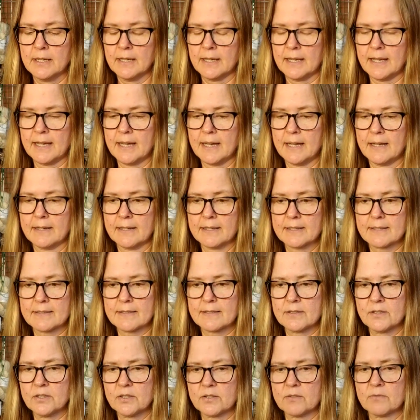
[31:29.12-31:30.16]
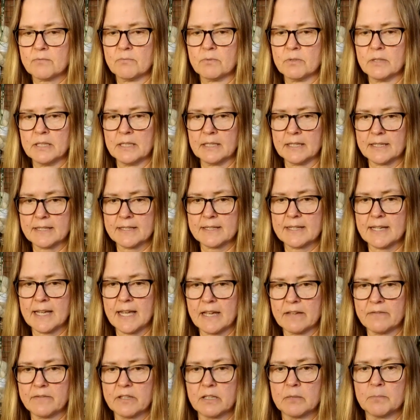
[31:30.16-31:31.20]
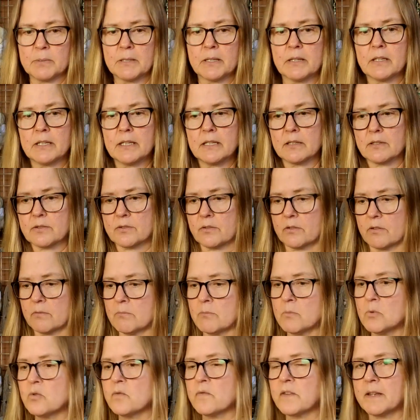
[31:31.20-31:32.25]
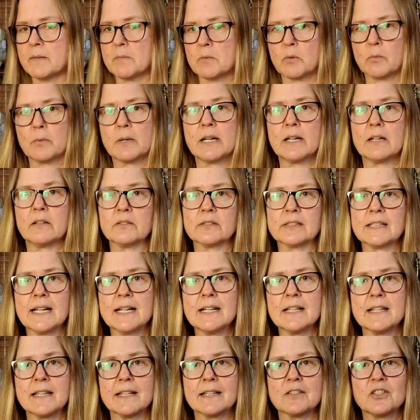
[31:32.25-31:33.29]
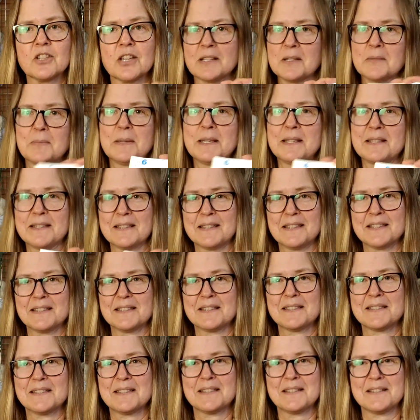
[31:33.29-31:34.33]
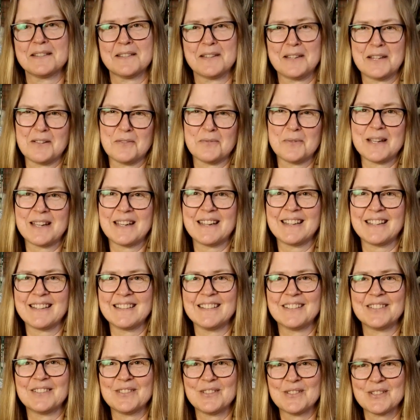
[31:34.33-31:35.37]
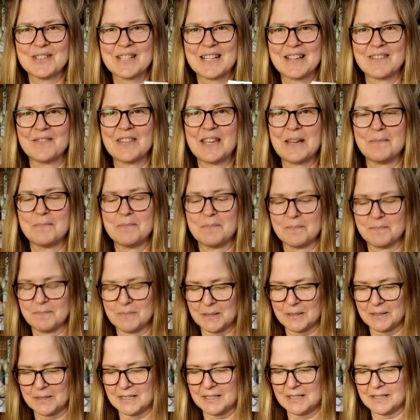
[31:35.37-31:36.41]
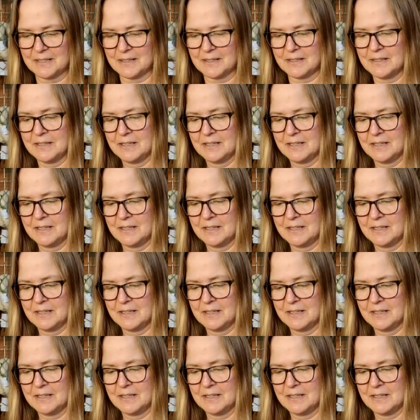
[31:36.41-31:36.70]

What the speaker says: And it's just really nice to have the ability to sort of move them around, kind of like chess pieces in a way. You know, you just have that ability to